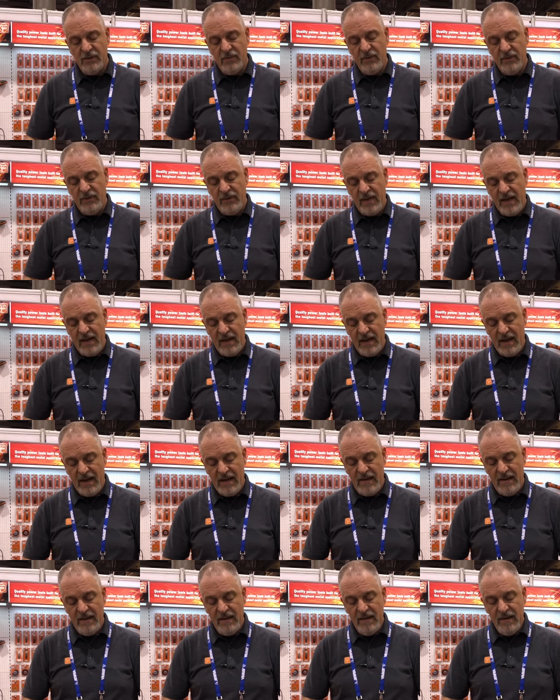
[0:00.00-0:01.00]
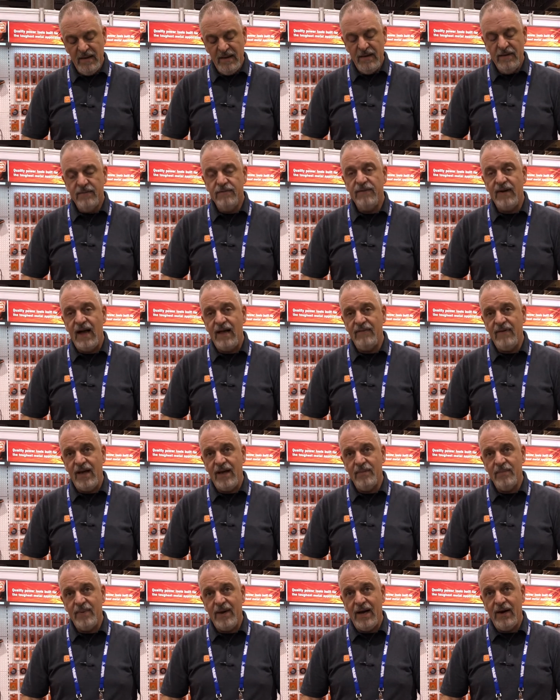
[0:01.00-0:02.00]
with a 5
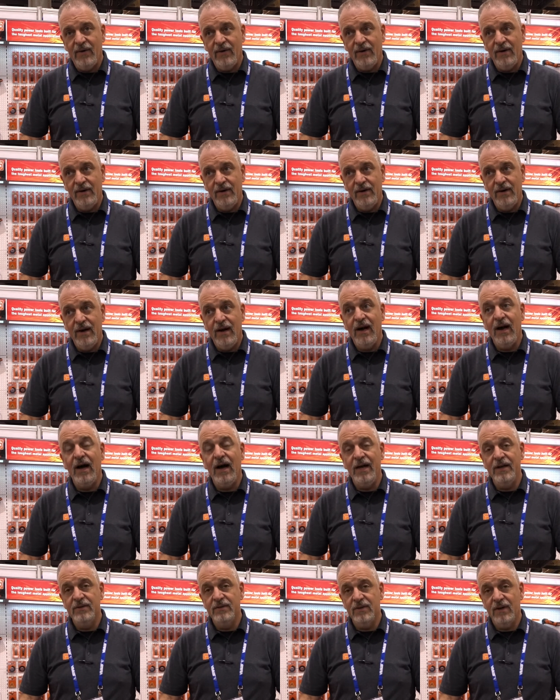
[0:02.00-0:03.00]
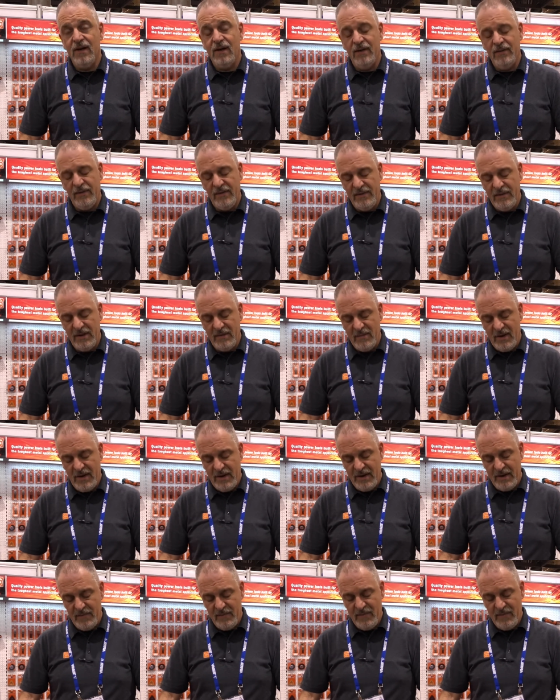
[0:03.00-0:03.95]
amp hour high draw lithium ion